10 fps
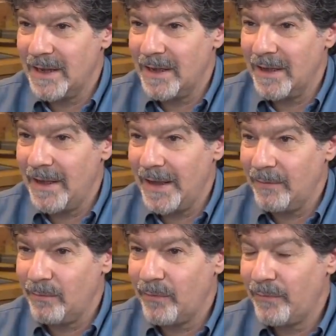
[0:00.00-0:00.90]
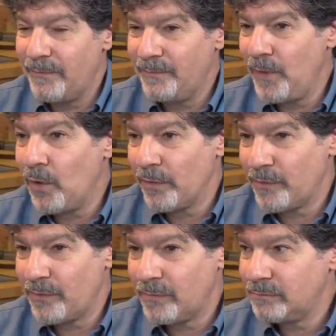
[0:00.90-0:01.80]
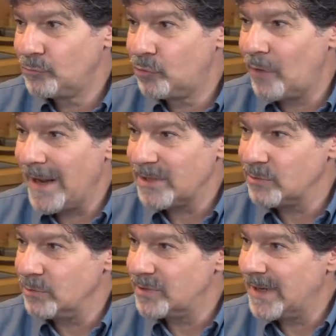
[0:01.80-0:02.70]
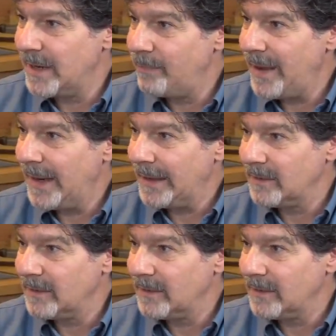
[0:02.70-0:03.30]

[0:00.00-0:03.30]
a false grassroots campaign.